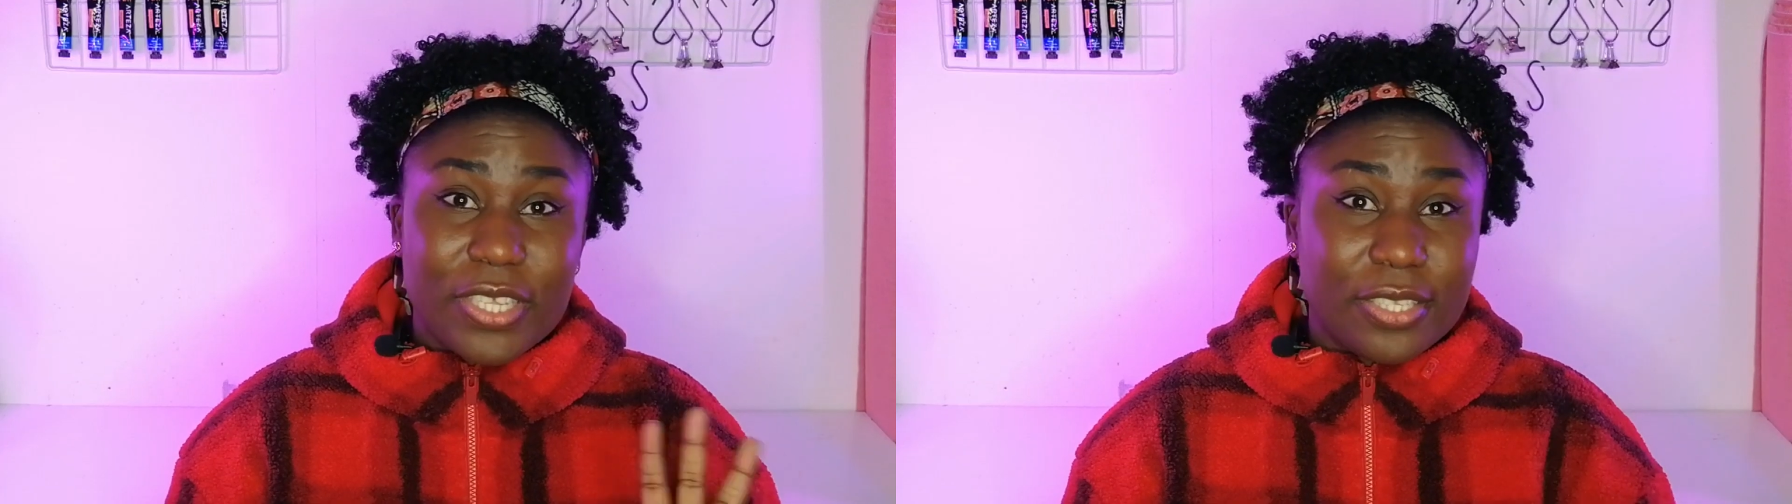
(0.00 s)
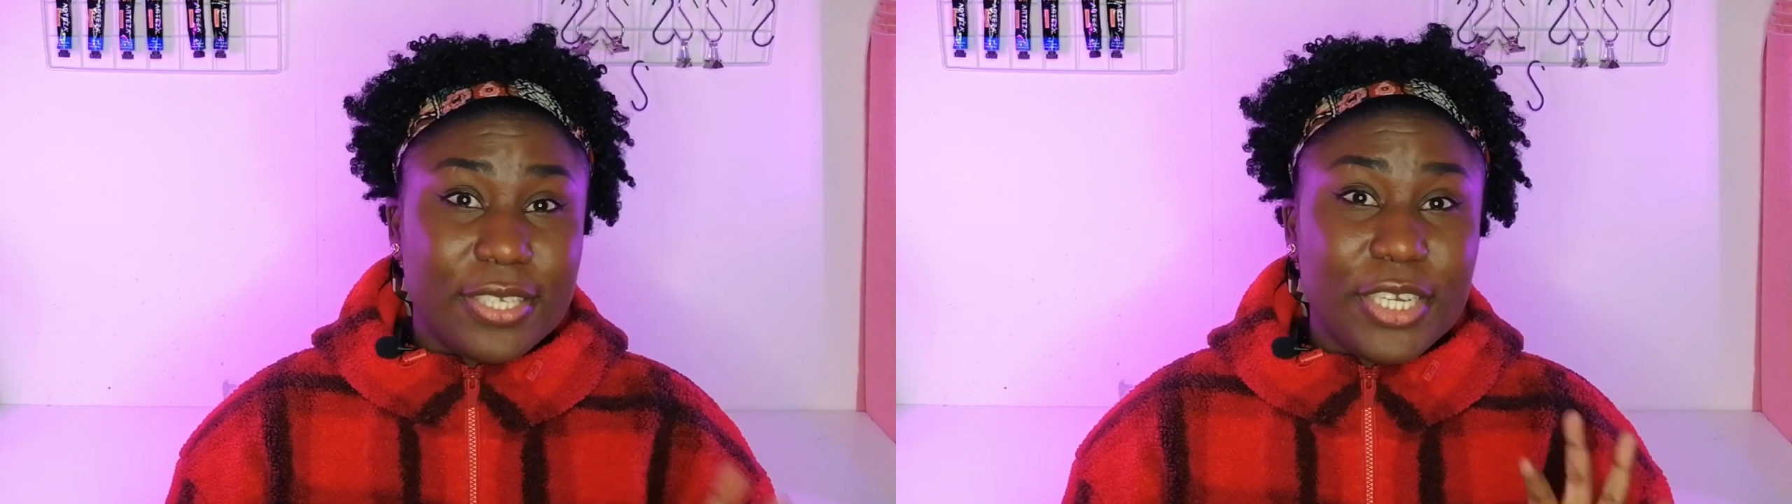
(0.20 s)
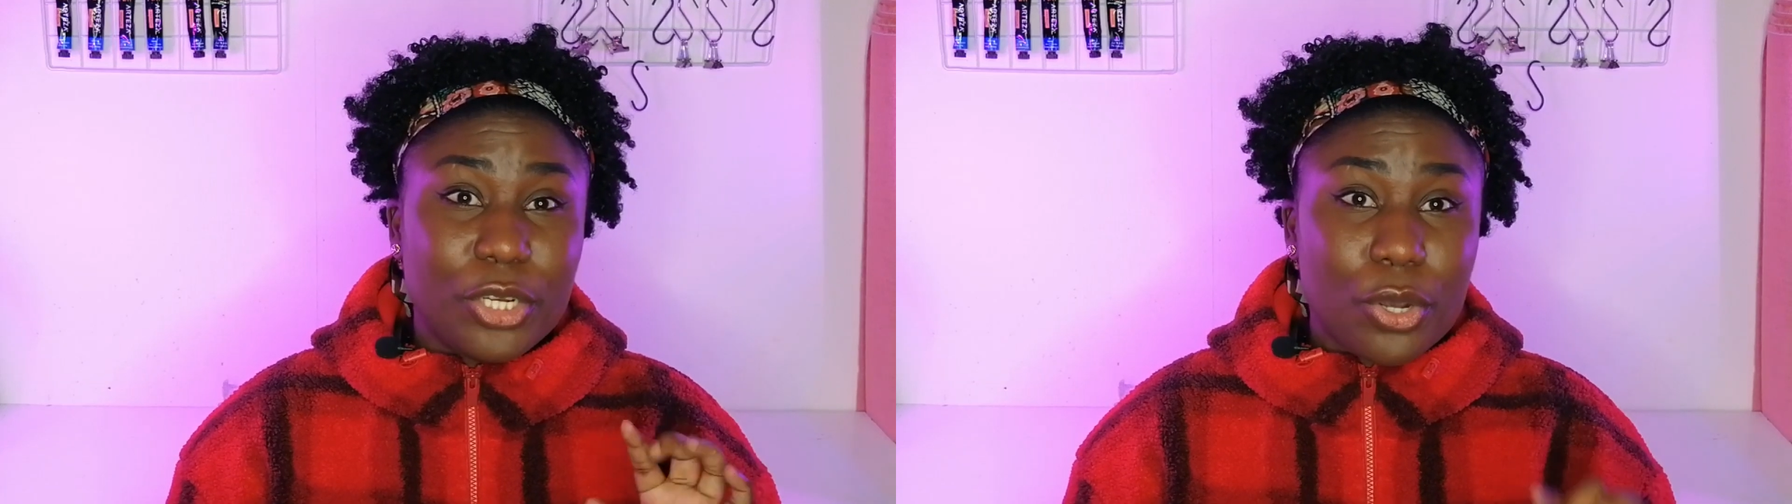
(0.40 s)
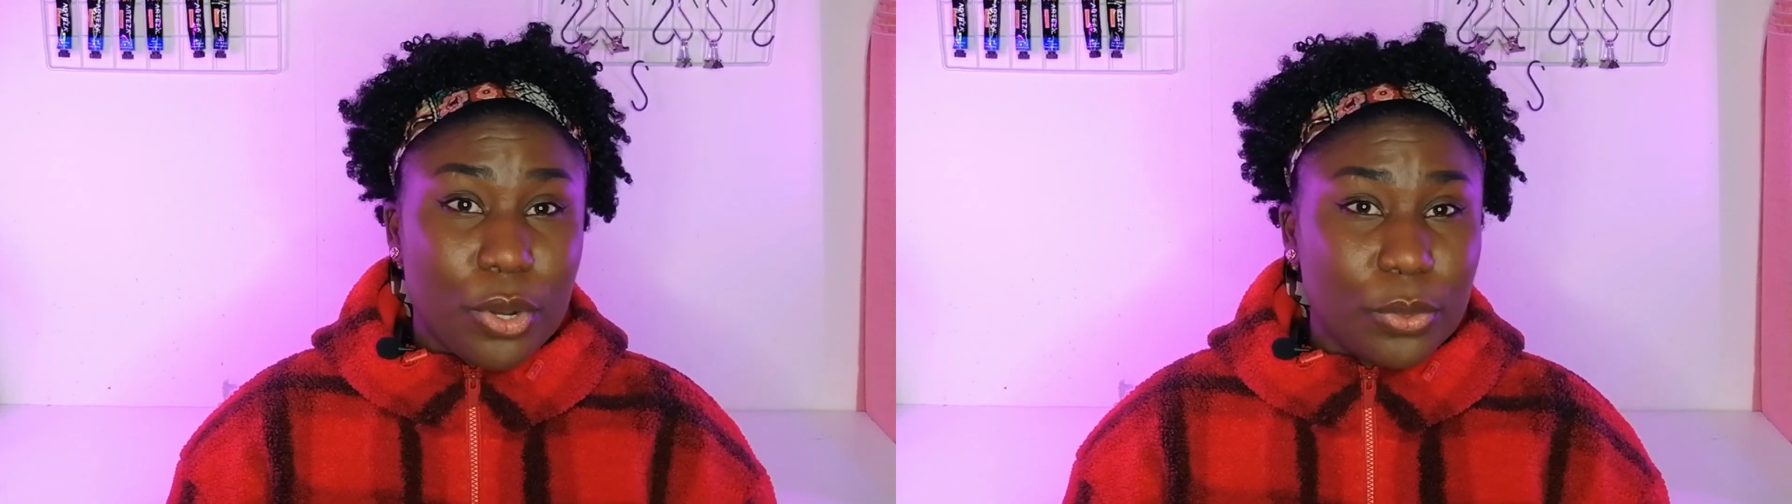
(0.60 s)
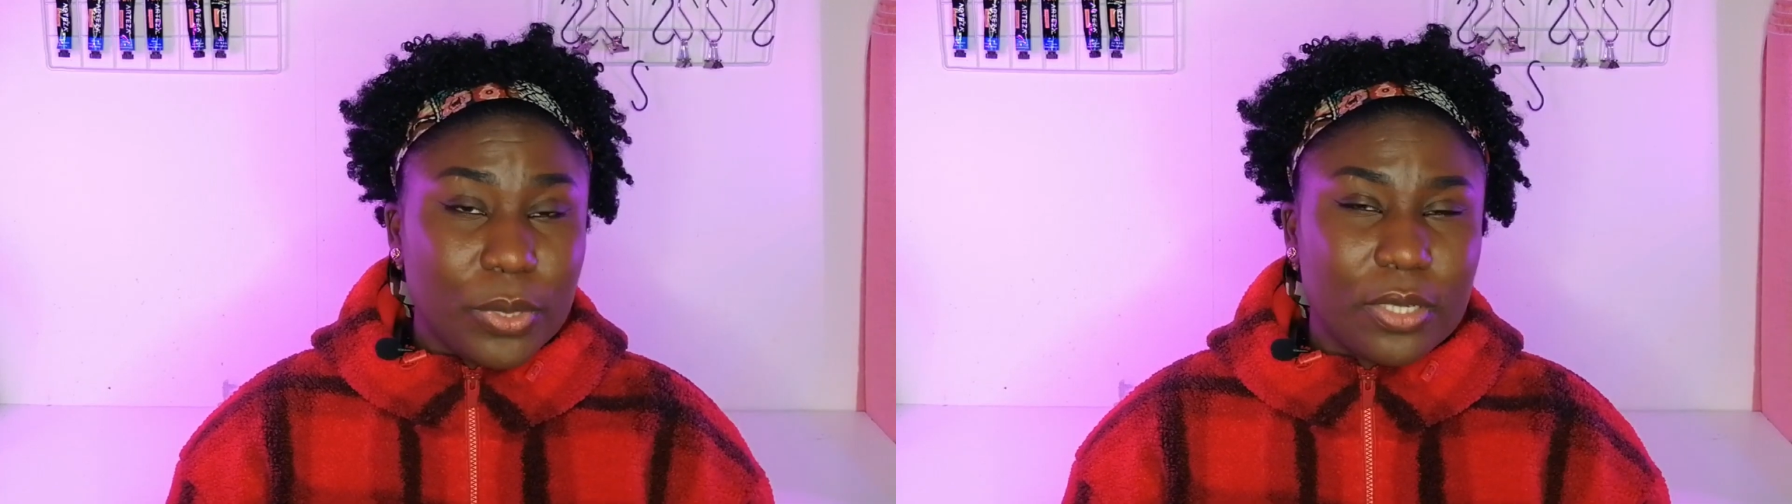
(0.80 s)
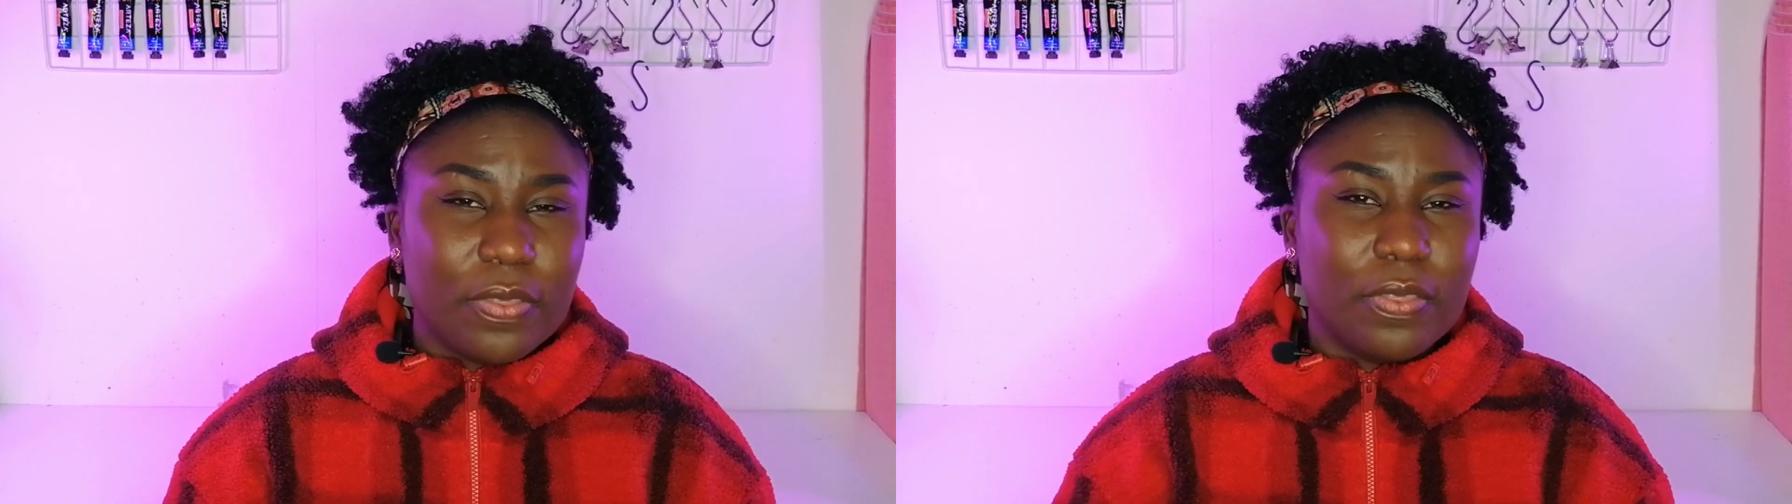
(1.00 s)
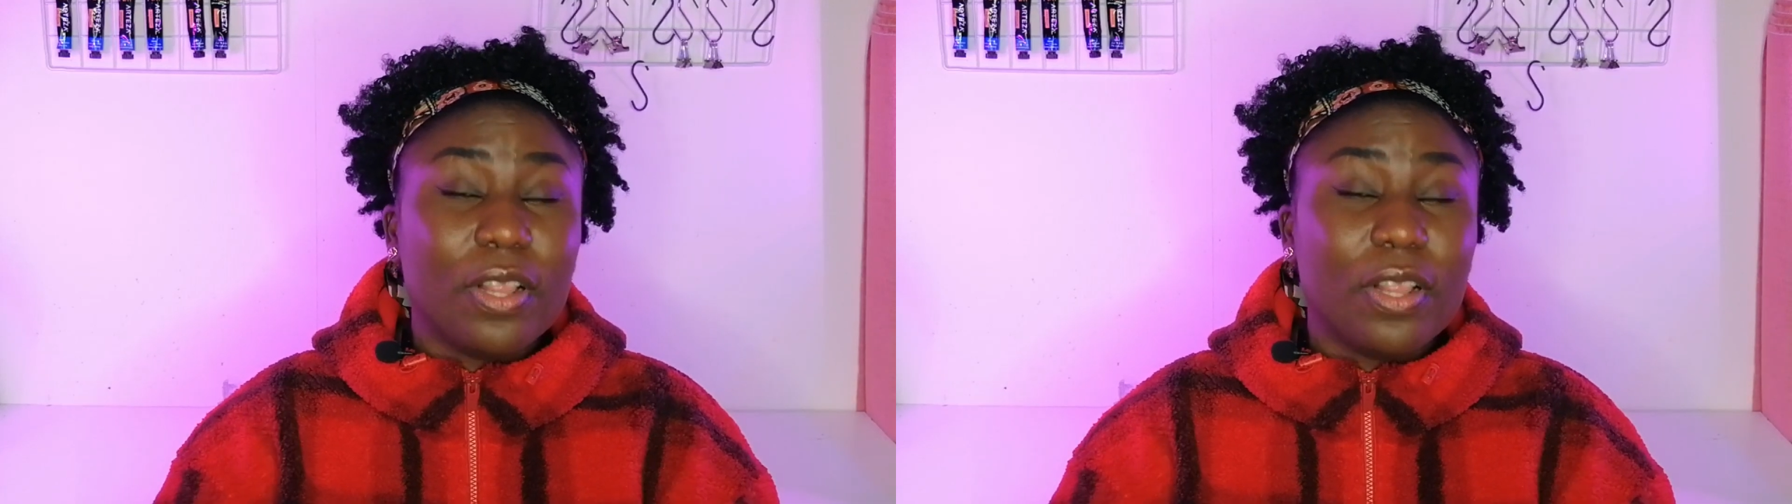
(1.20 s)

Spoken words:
the seed coat,